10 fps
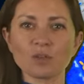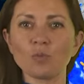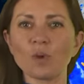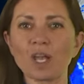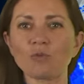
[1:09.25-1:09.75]

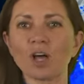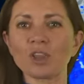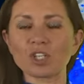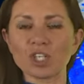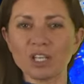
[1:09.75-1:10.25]
albeit
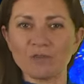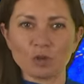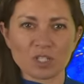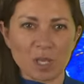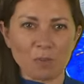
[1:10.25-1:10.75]
rather chilly if
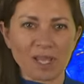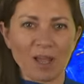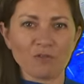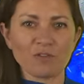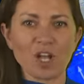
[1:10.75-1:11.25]
you're stepping
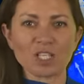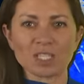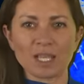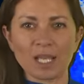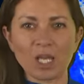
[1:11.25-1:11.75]
out first
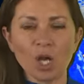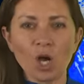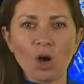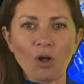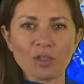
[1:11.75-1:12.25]
thing
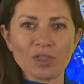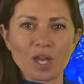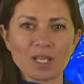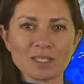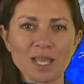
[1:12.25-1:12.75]
on
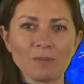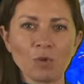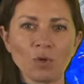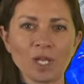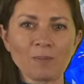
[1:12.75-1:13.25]
Thursday
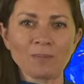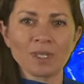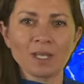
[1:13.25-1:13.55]
morning.